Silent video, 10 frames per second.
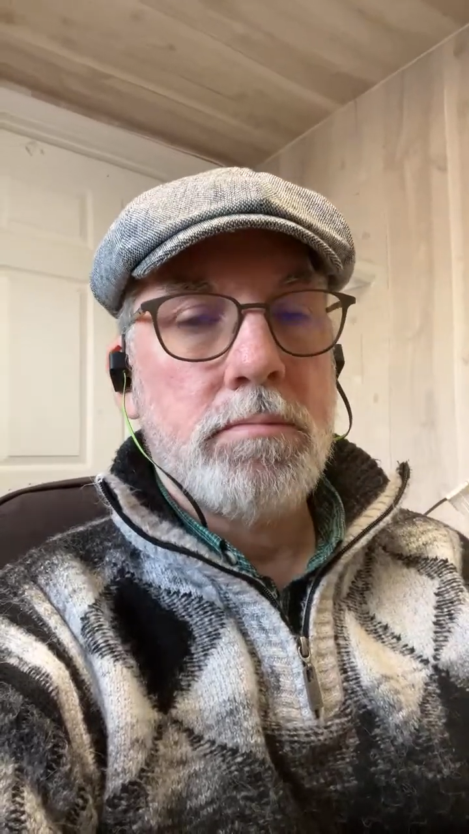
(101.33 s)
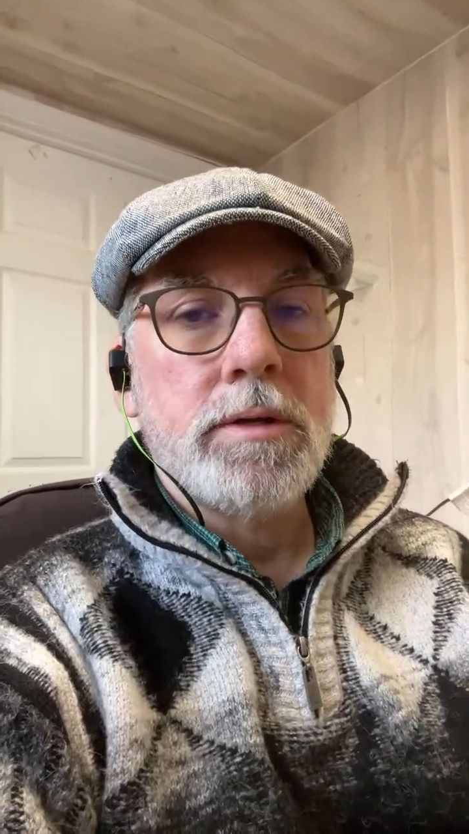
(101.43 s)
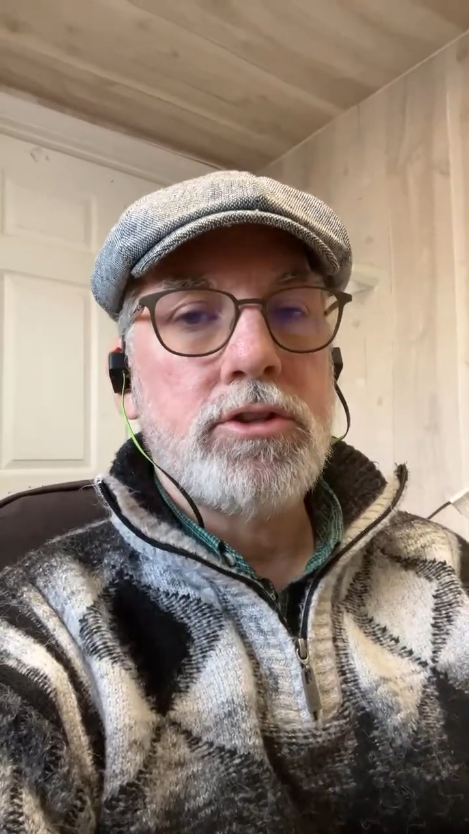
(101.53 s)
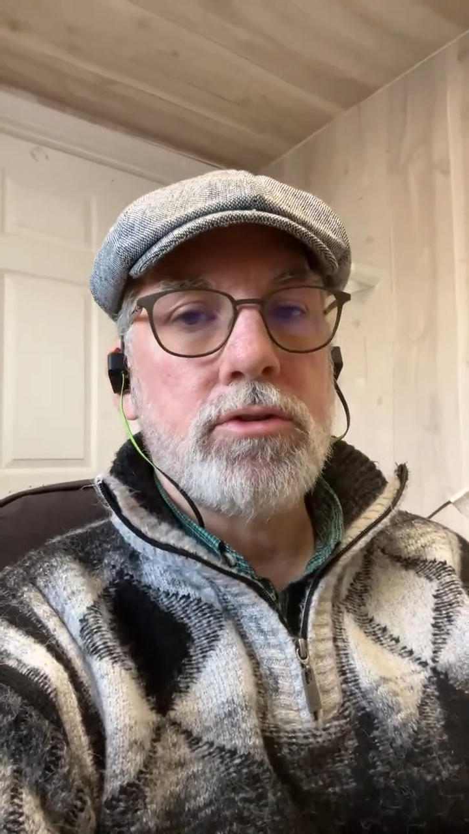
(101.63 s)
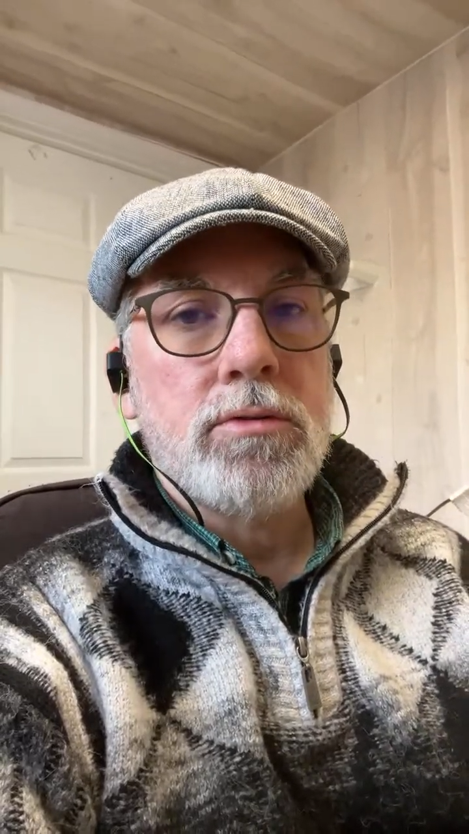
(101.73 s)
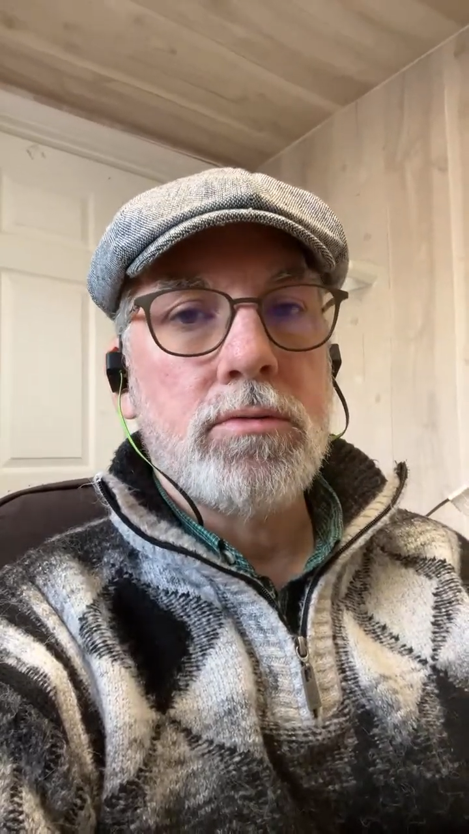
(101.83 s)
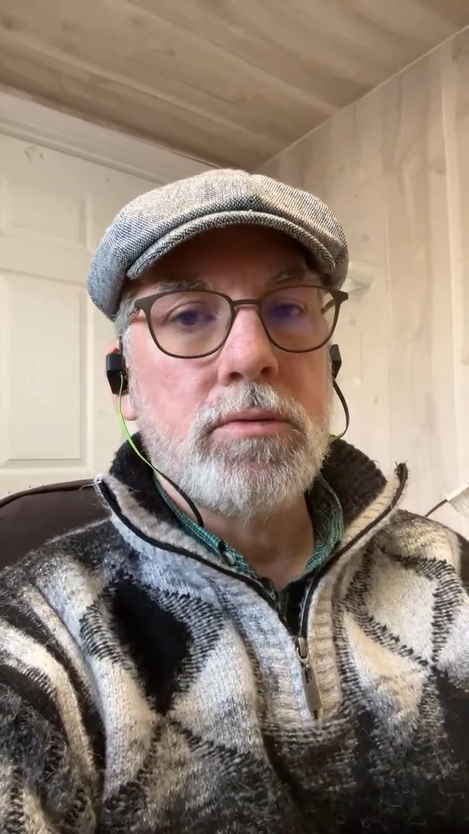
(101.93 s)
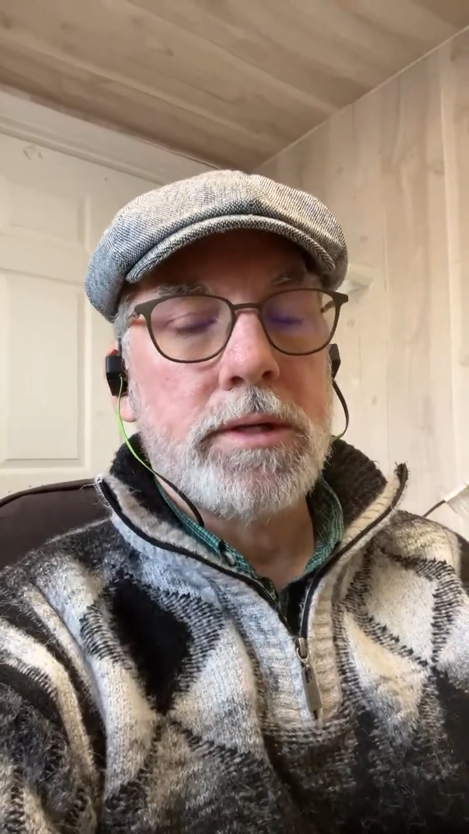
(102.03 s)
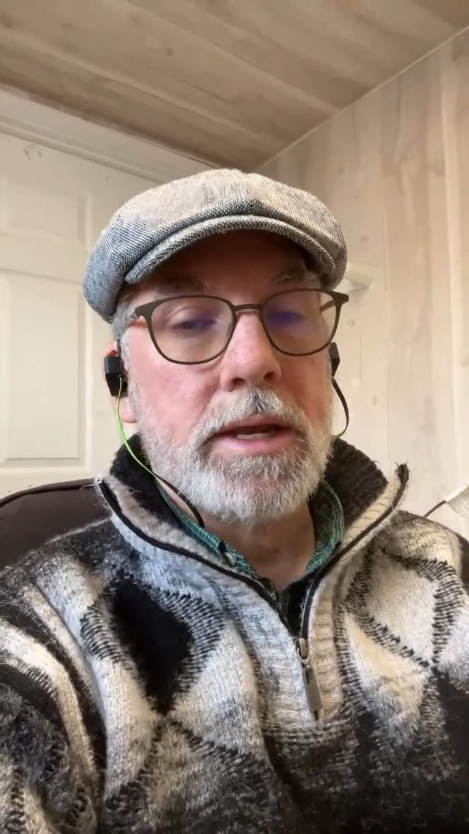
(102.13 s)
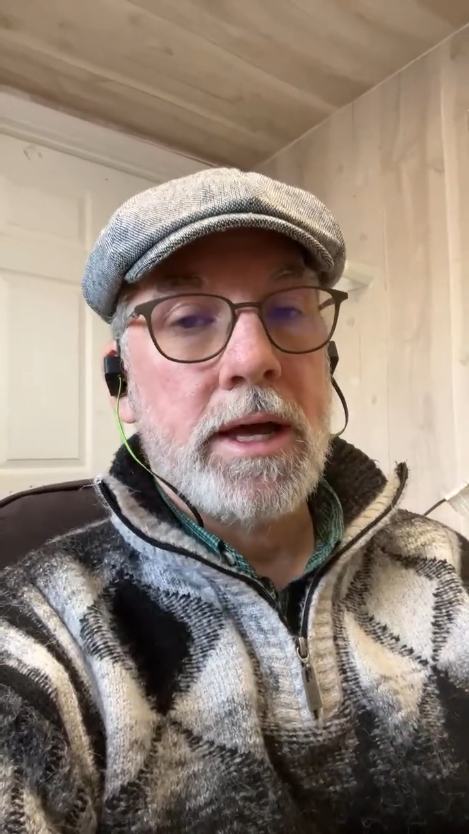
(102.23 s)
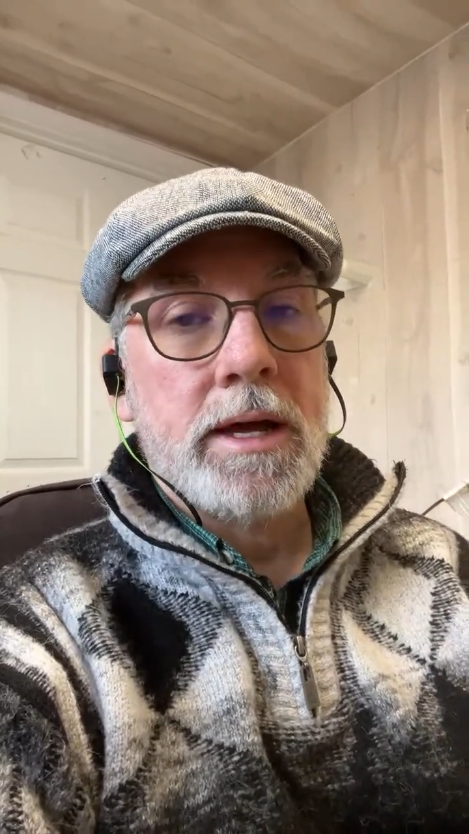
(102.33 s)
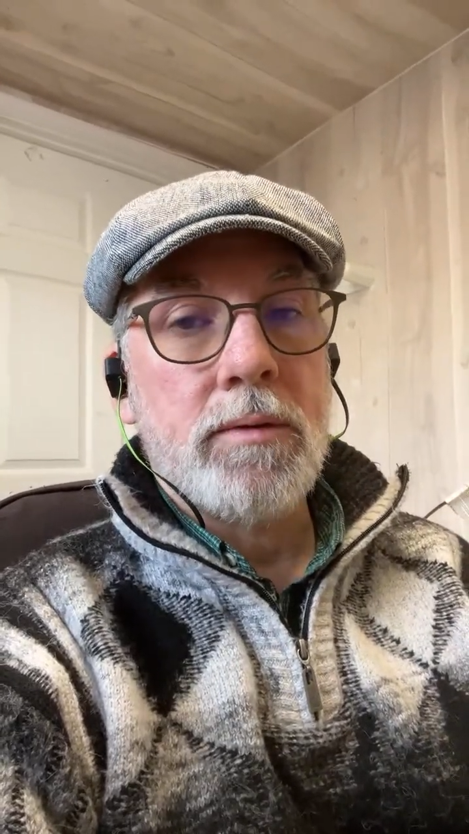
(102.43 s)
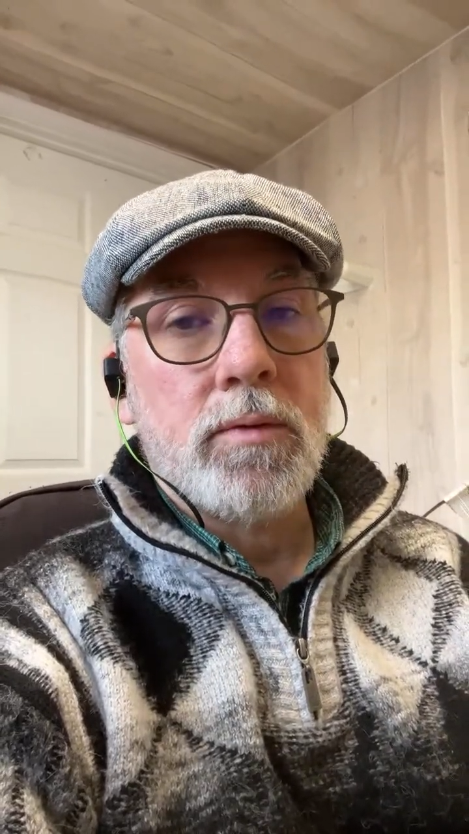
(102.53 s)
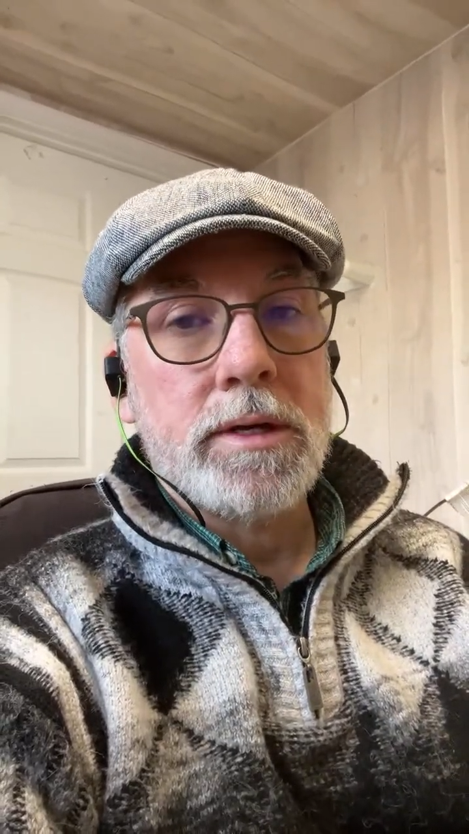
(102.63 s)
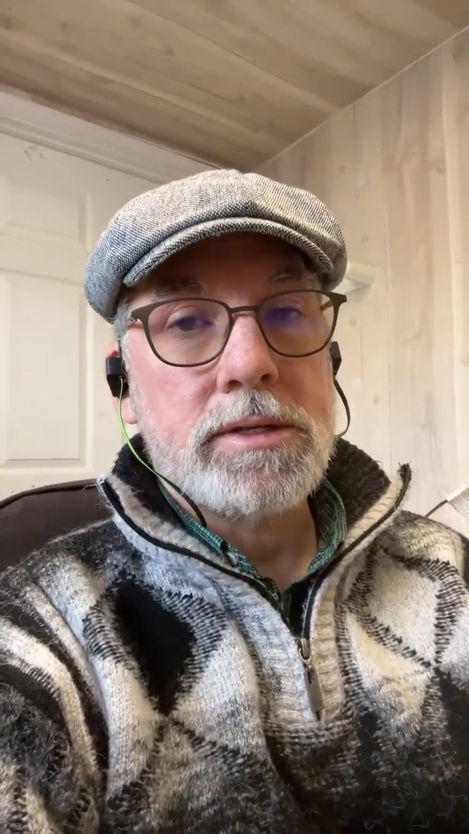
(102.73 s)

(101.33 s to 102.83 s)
but you would not want